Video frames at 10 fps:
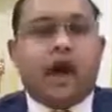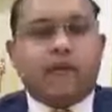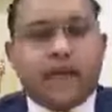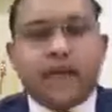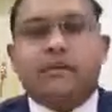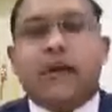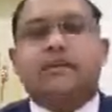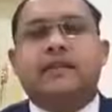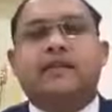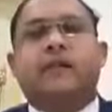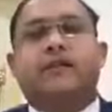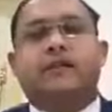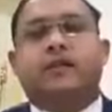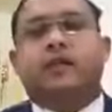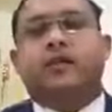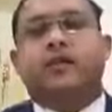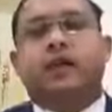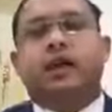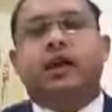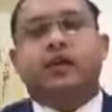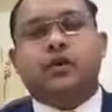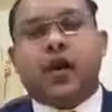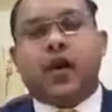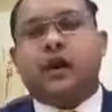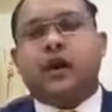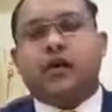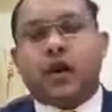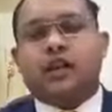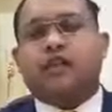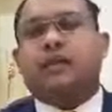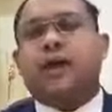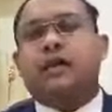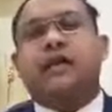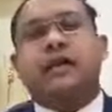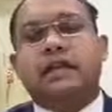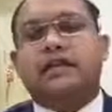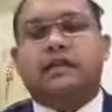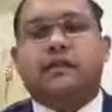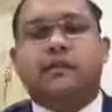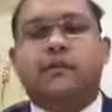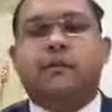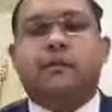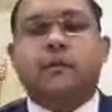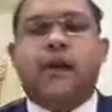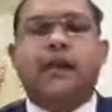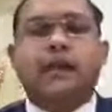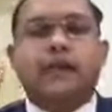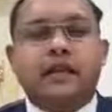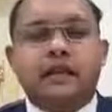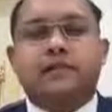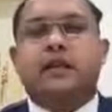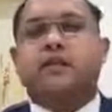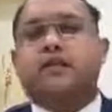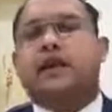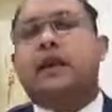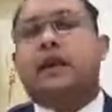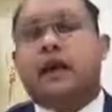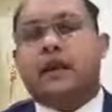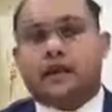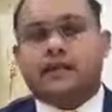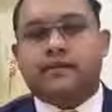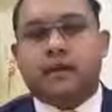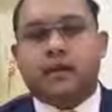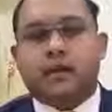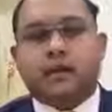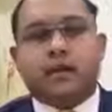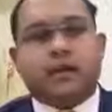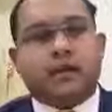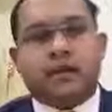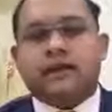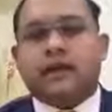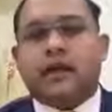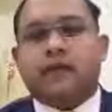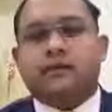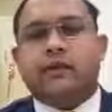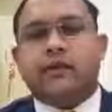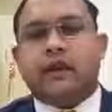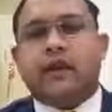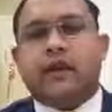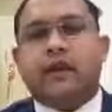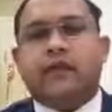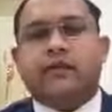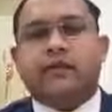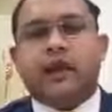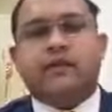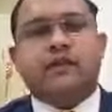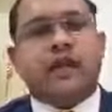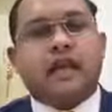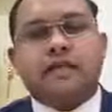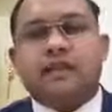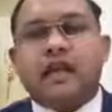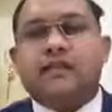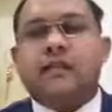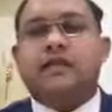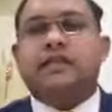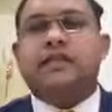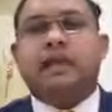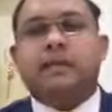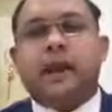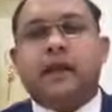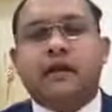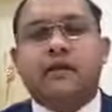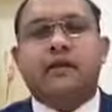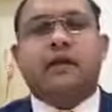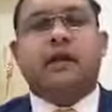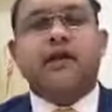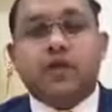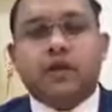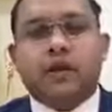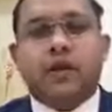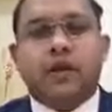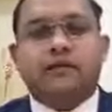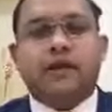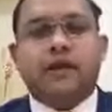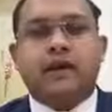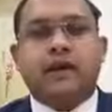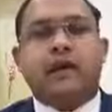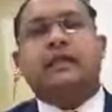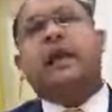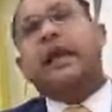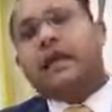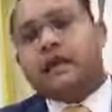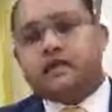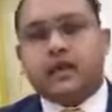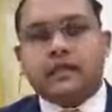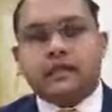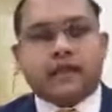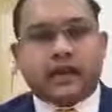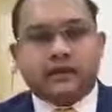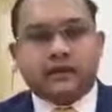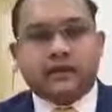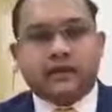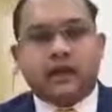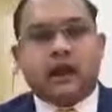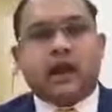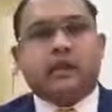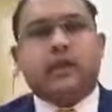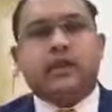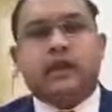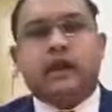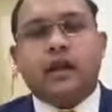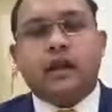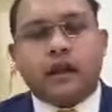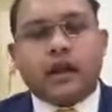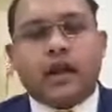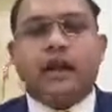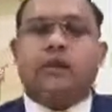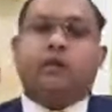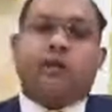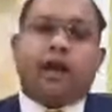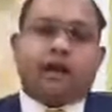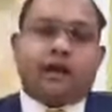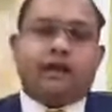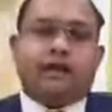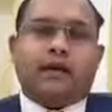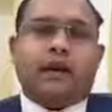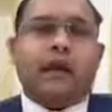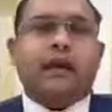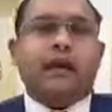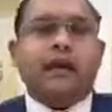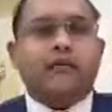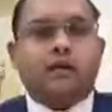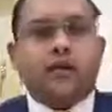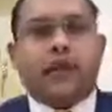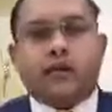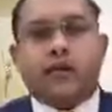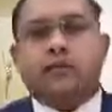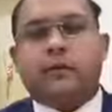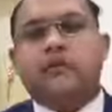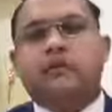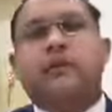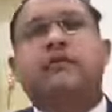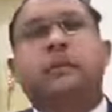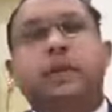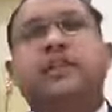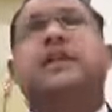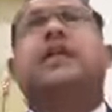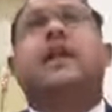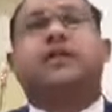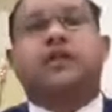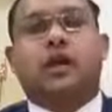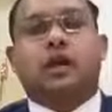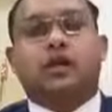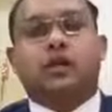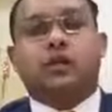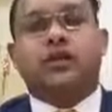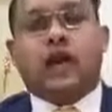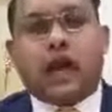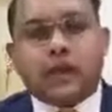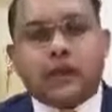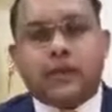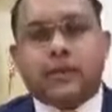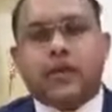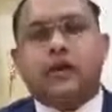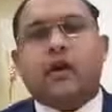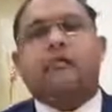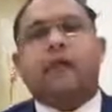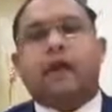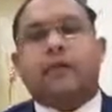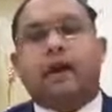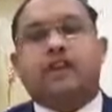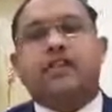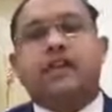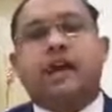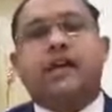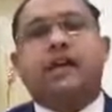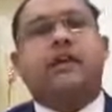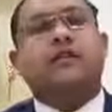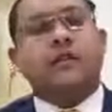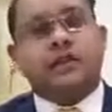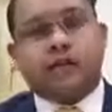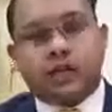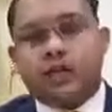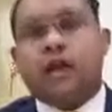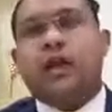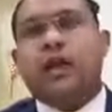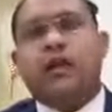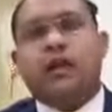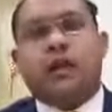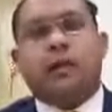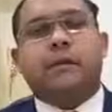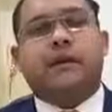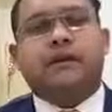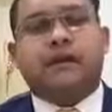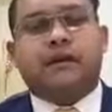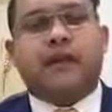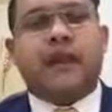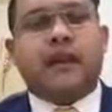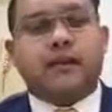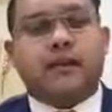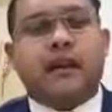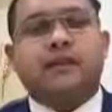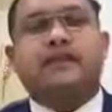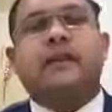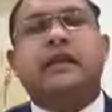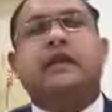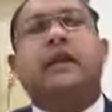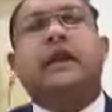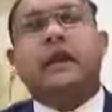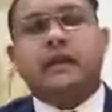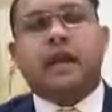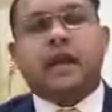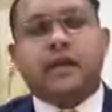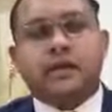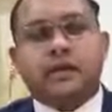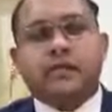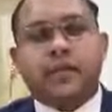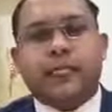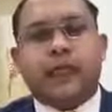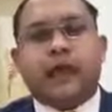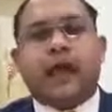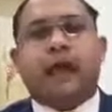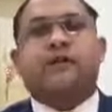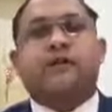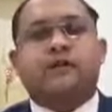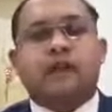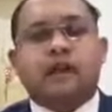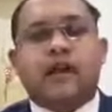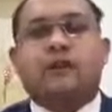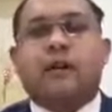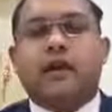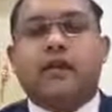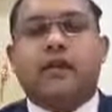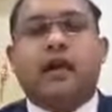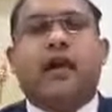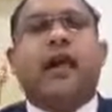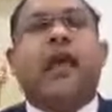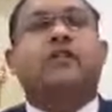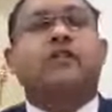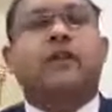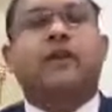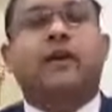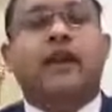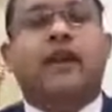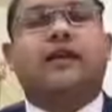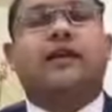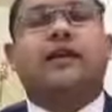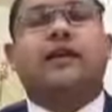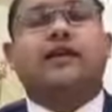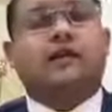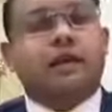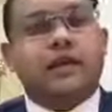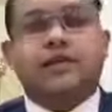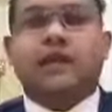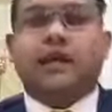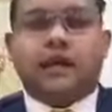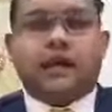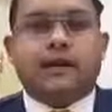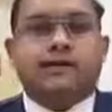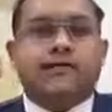Availing myself of this opportunity to thank our knowledge partner Nielsen for providing the Nielsen Bookscan data. Nielsen has been very kind enough to give us the insights about the sale pattern, the consumer behavior, the industry insights about the Indian book market. And I would like to express my special thanks to Mr. Andre Breed, of Managing Director of Nielsen UK, Ms. Stephanie Enderby, the Senior Marketing Manager, and Mr. Vikrant Mathur, Executive Director from Nielsen India.